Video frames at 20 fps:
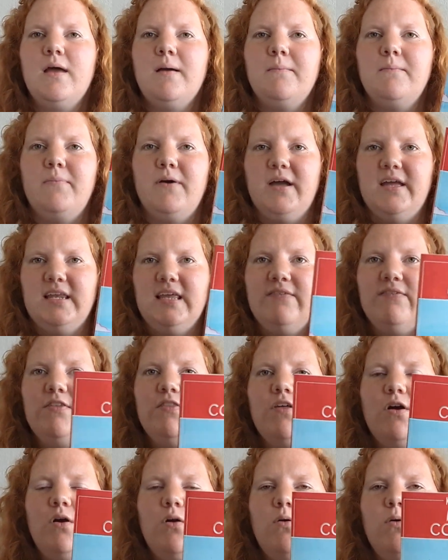But
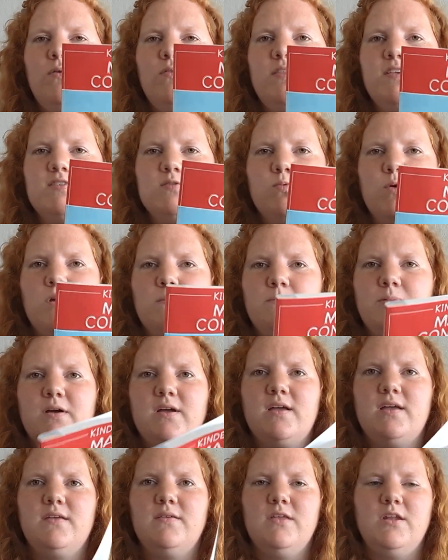even though this
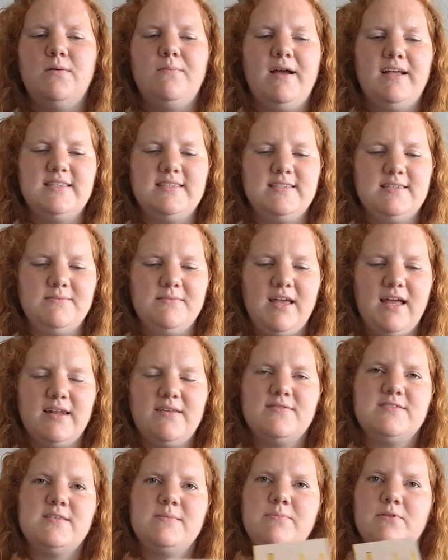workbook, might seem kind
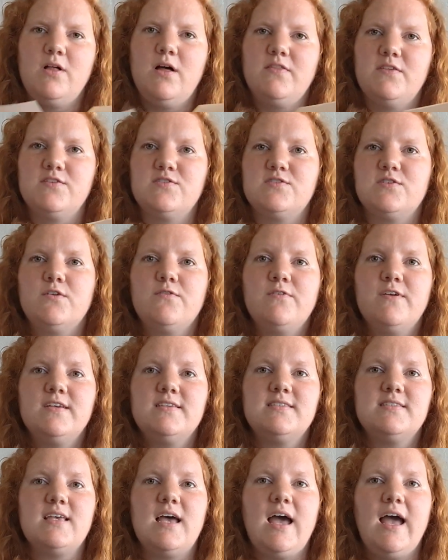of simple on the surface,